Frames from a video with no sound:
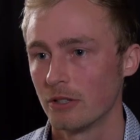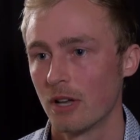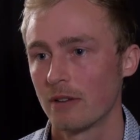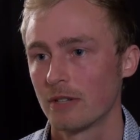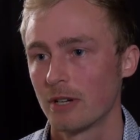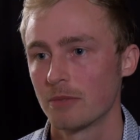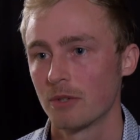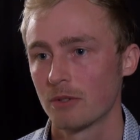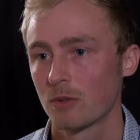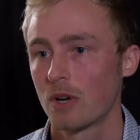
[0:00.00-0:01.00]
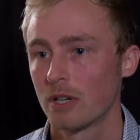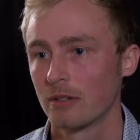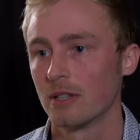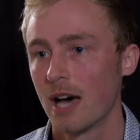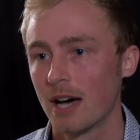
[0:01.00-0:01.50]
in your lifetime, so it's quite
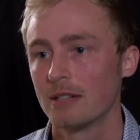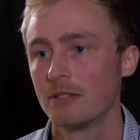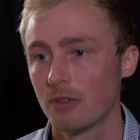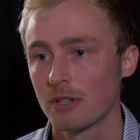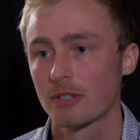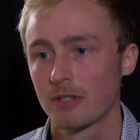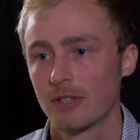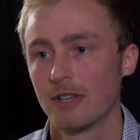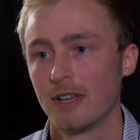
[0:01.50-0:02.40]
a large risk.